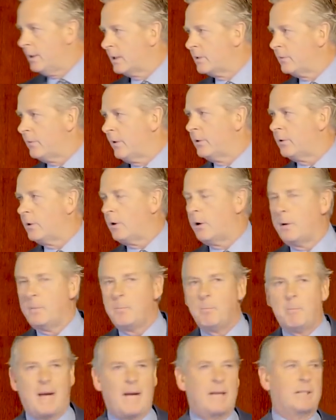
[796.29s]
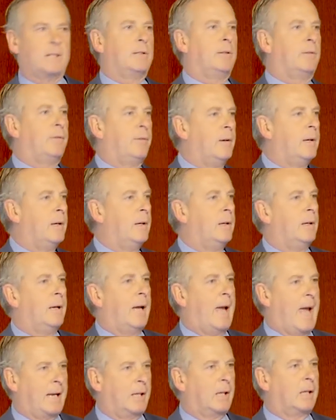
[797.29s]
index fund are massive
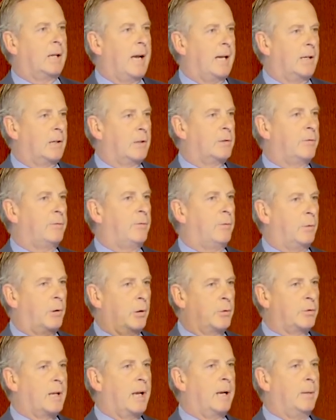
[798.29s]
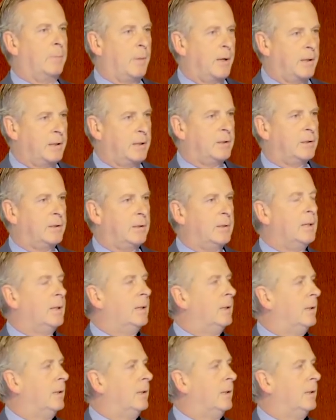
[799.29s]
aggregators for those kind of monies.